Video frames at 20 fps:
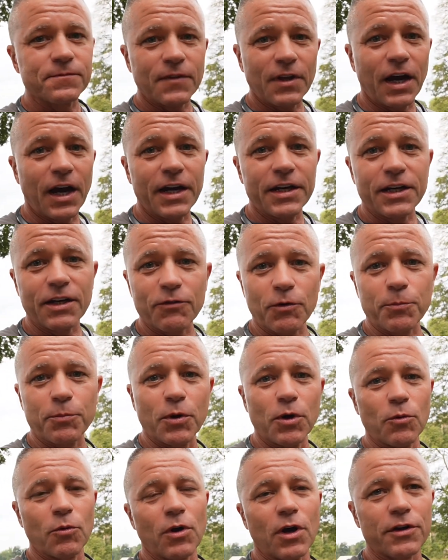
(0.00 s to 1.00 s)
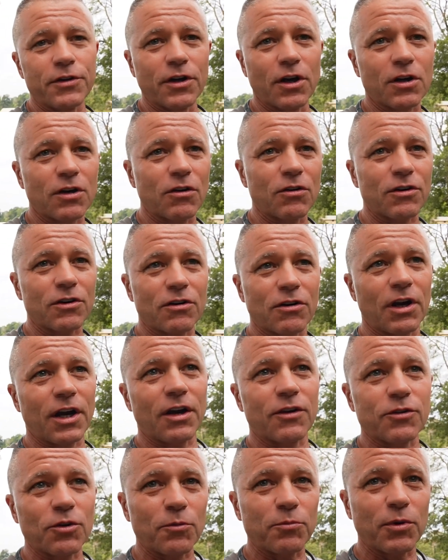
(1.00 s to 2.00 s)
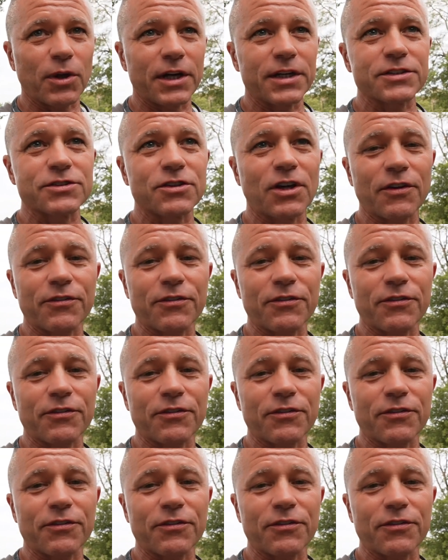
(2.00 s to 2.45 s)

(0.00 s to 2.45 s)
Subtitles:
ain't never put a duck on the ground. Don't plan to. I